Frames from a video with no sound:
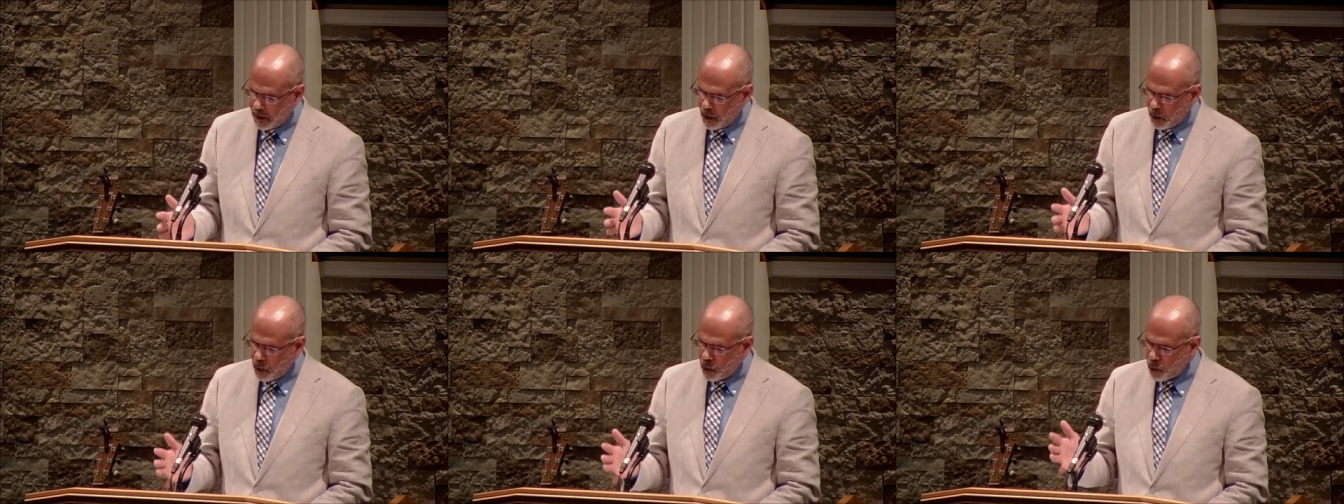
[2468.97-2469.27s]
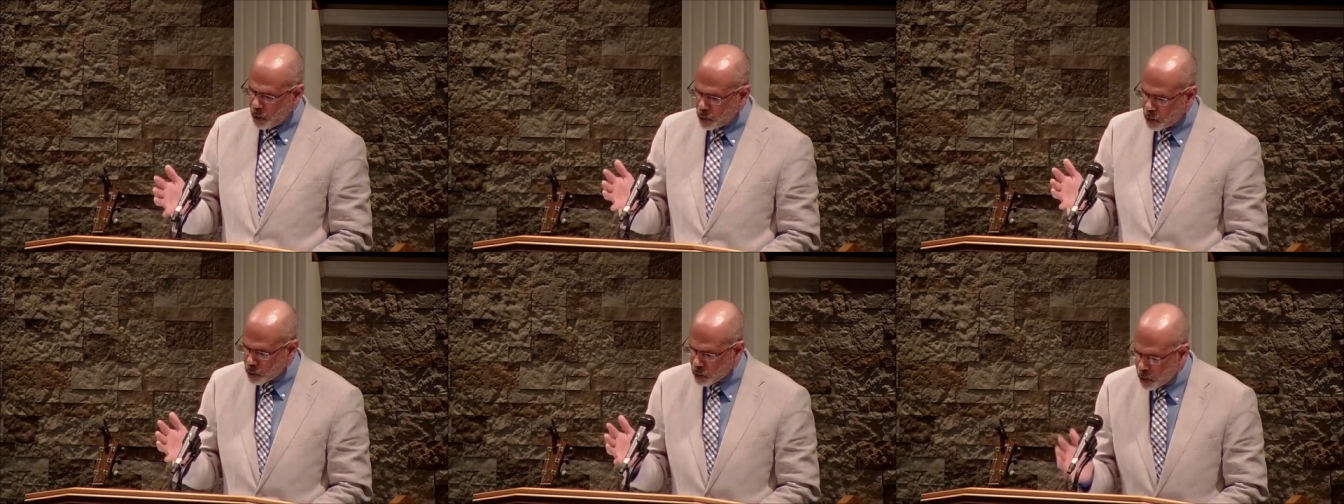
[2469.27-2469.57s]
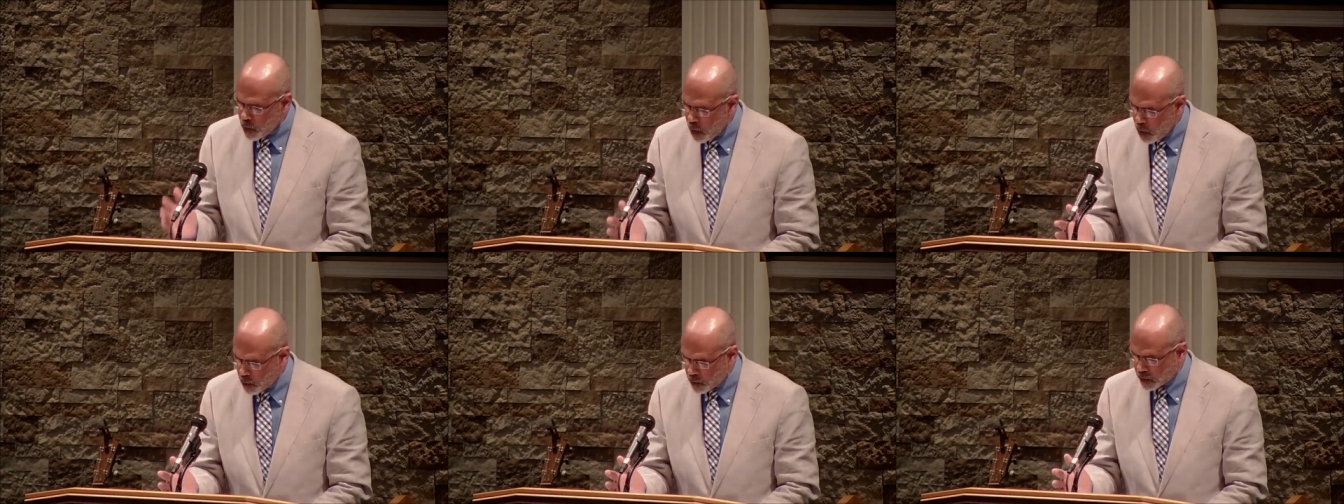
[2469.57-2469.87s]
who
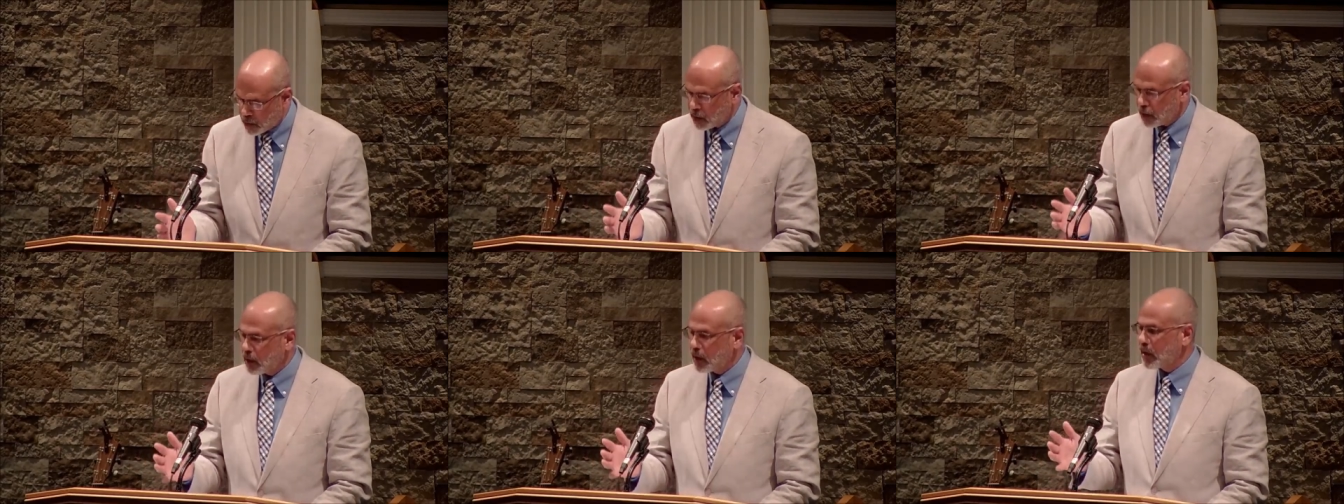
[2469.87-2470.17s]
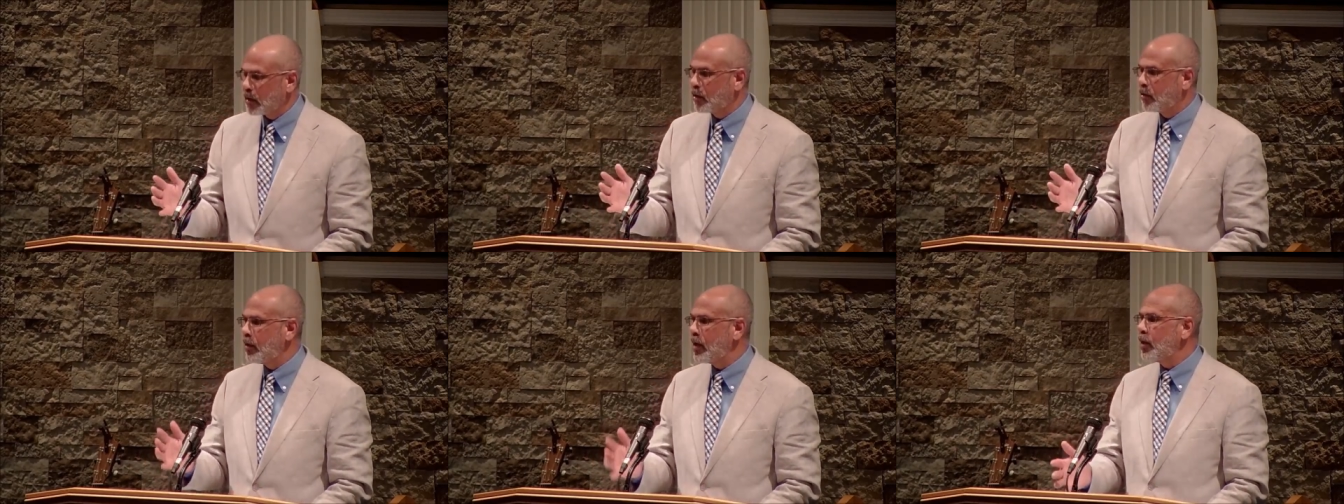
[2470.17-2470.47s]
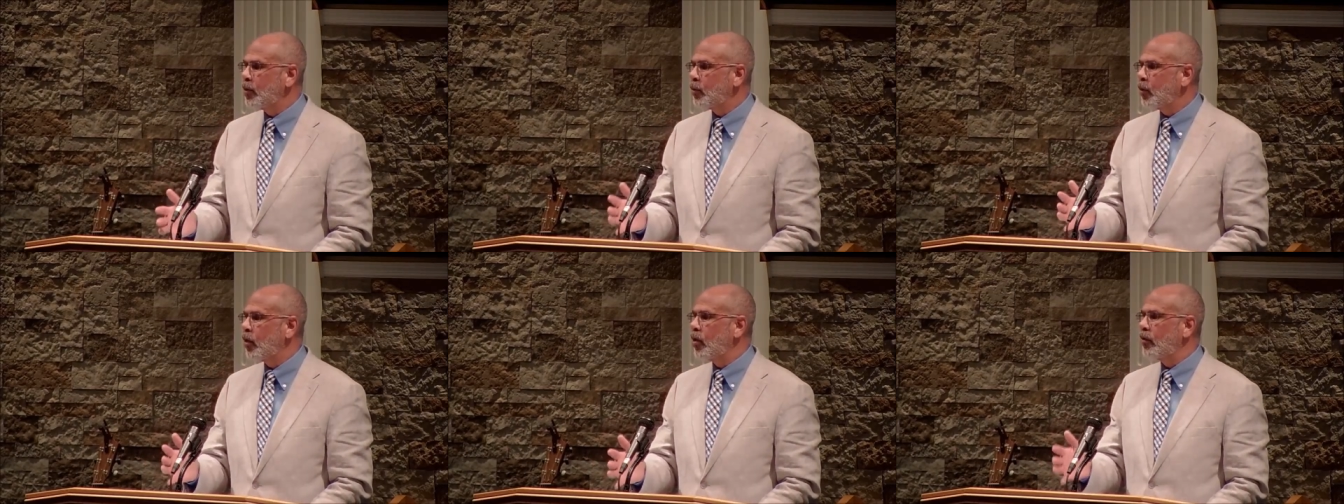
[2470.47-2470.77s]
wrote, the
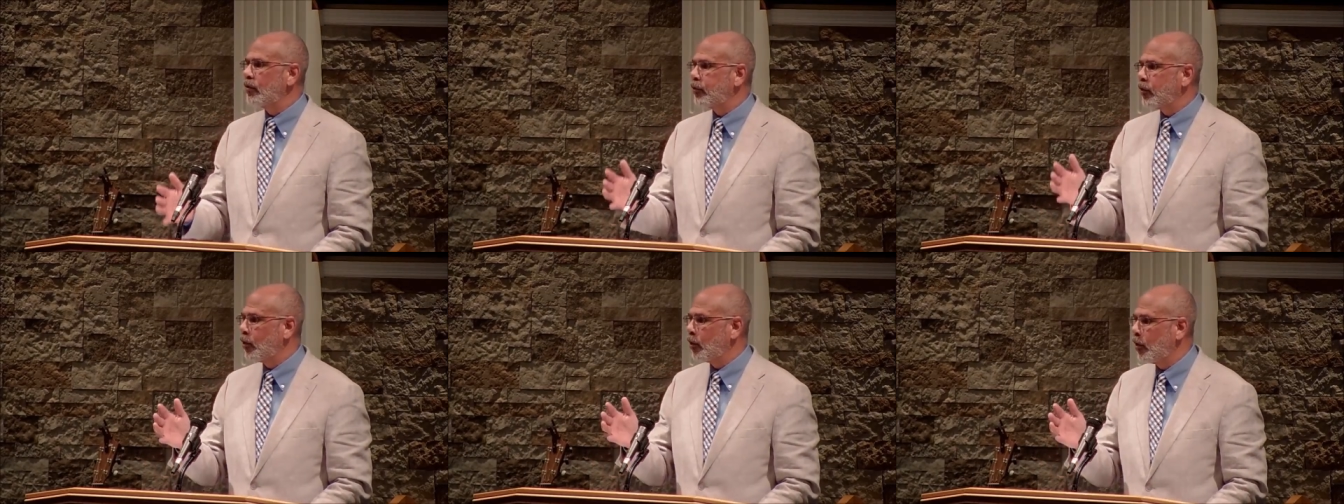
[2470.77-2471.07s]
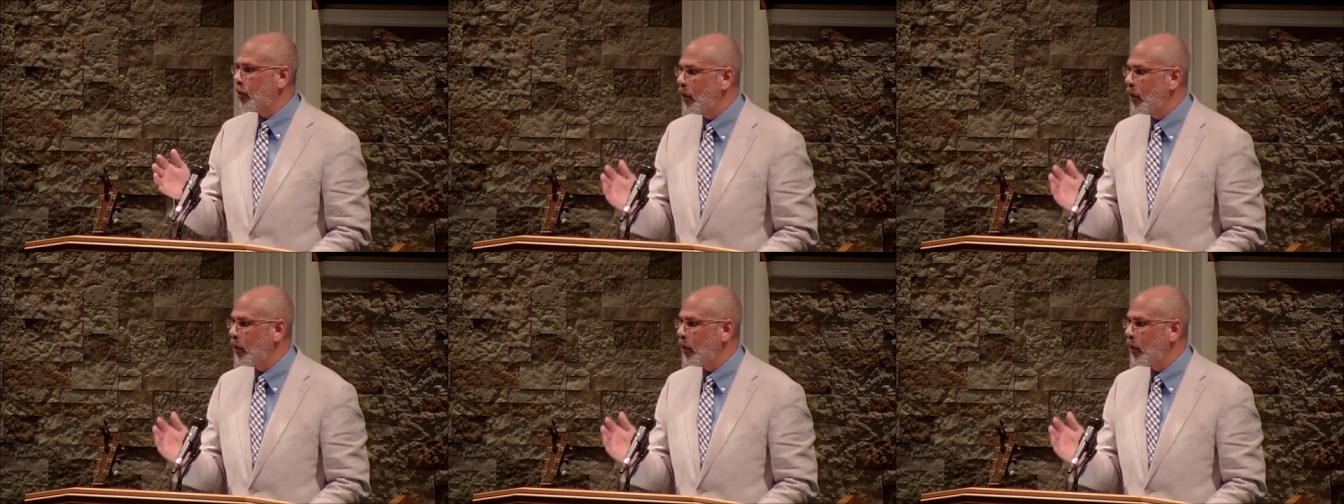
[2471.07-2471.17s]
Greek word for